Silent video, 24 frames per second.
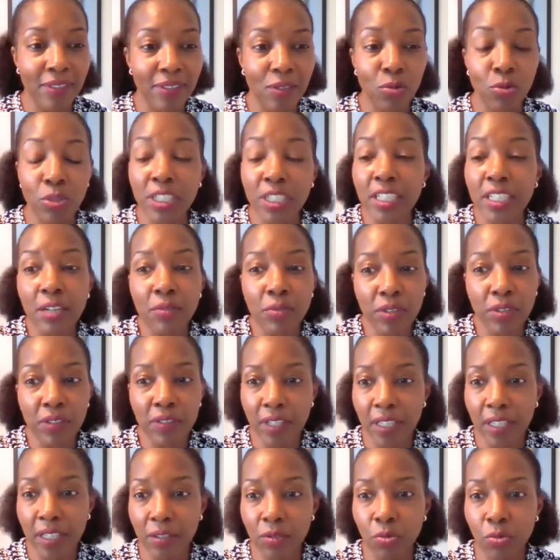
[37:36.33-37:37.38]
read
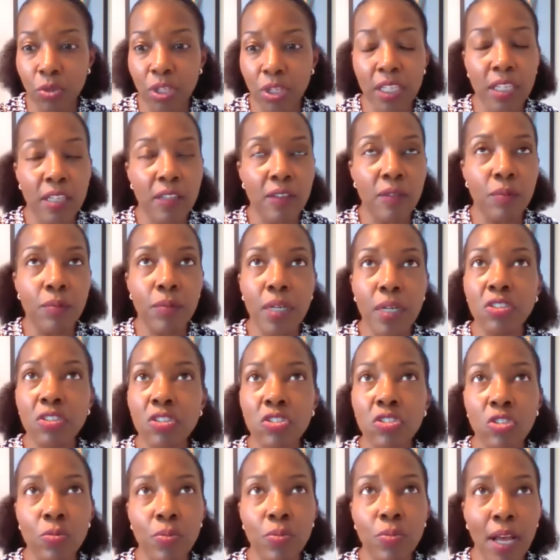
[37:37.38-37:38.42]
everything read as much
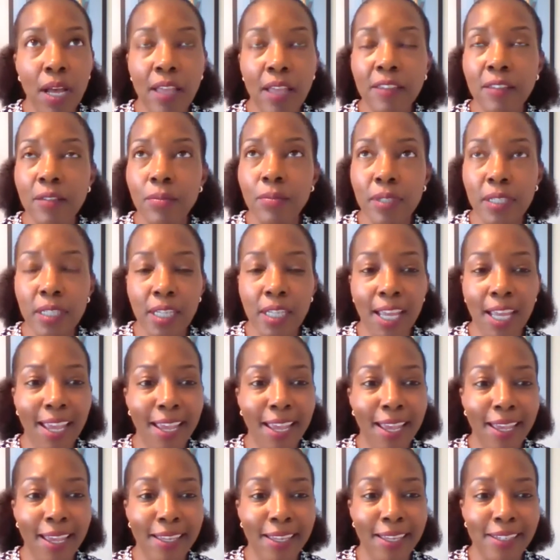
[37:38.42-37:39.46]
as you possibly
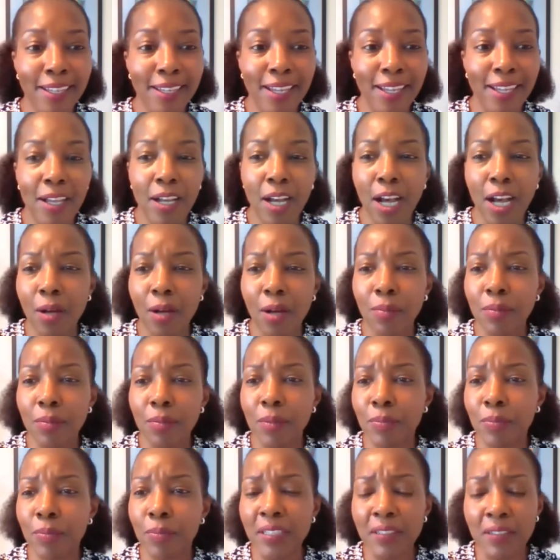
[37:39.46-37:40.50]
can um,
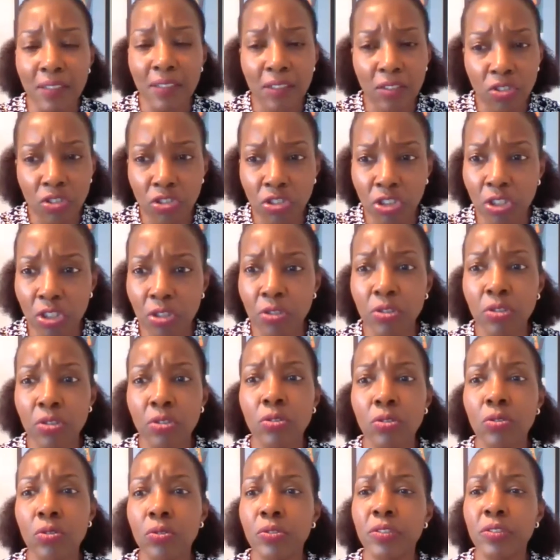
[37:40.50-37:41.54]
business
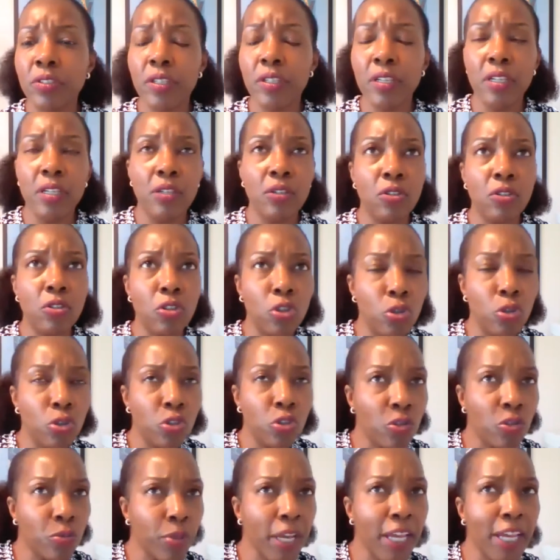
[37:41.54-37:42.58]
journals
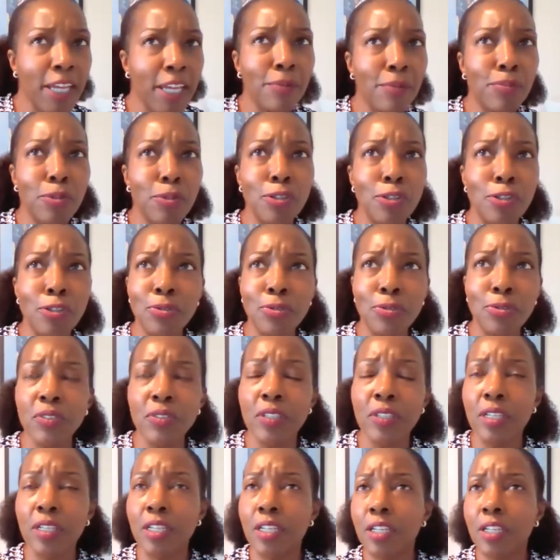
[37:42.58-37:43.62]

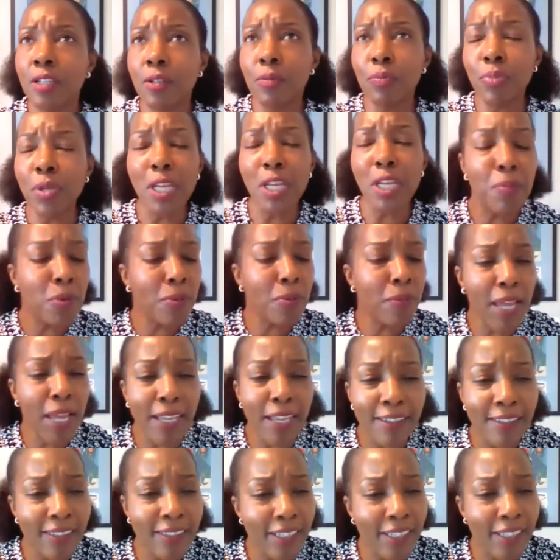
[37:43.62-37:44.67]
newspapers people
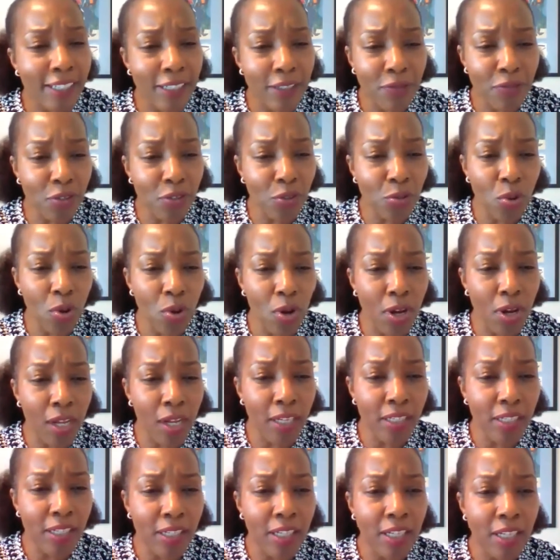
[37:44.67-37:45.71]
magazine if you
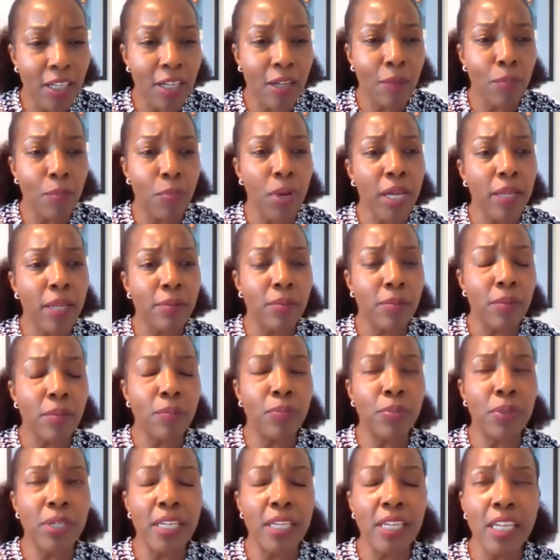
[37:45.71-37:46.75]
want but
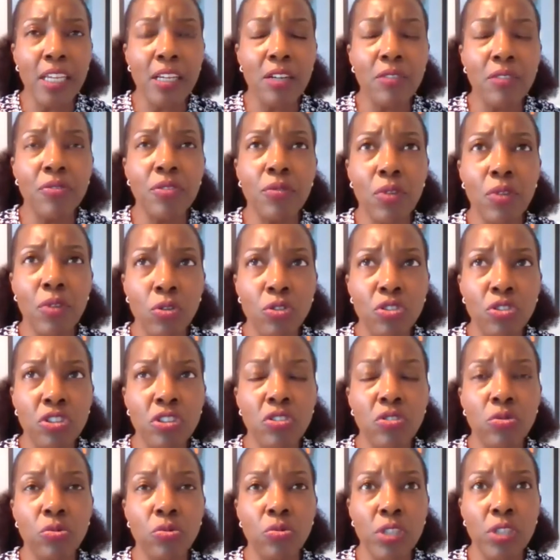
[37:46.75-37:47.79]
being a
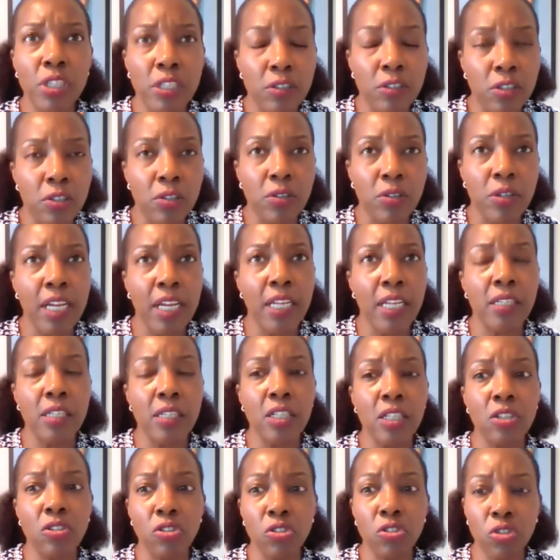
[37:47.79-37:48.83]
ferocious reader
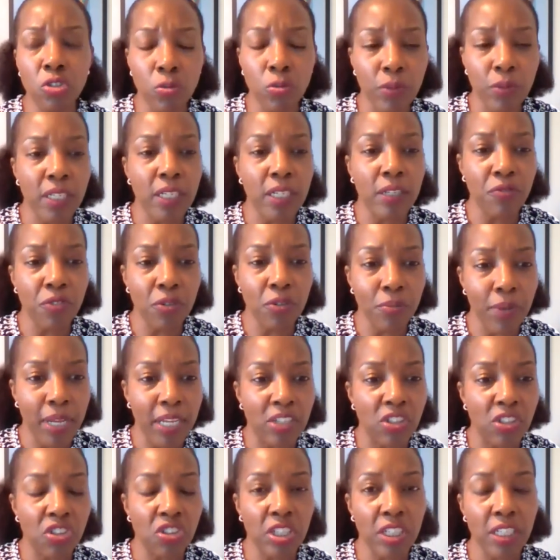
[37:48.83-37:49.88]
and consuming
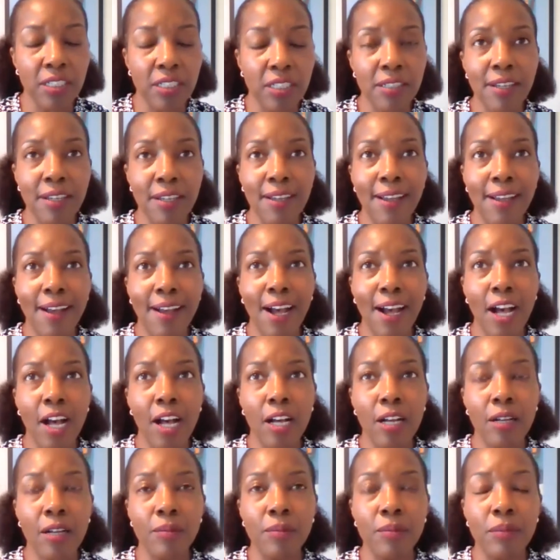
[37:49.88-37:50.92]
information
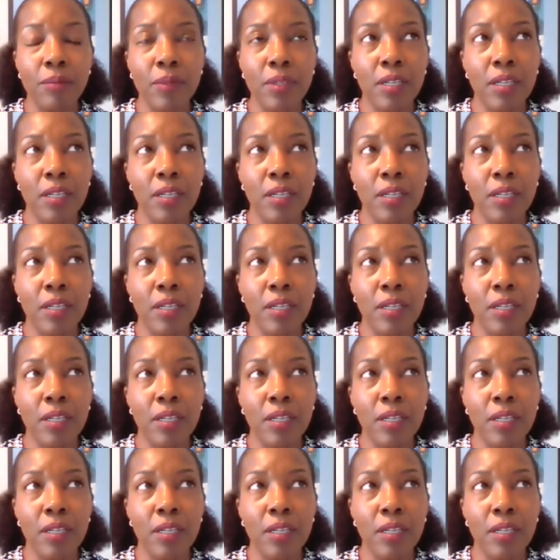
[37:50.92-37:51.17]
um,